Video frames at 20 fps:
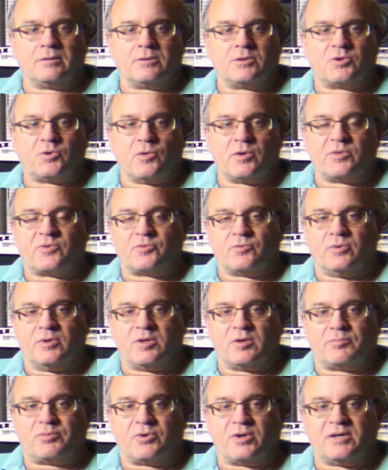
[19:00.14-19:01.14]
going through
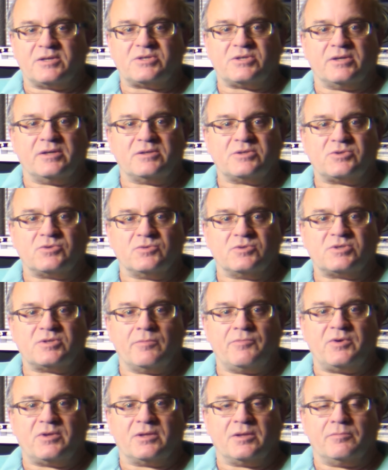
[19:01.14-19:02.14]
another process or
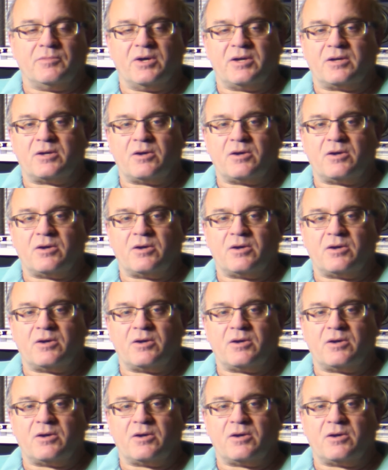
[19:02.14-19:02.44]
something that might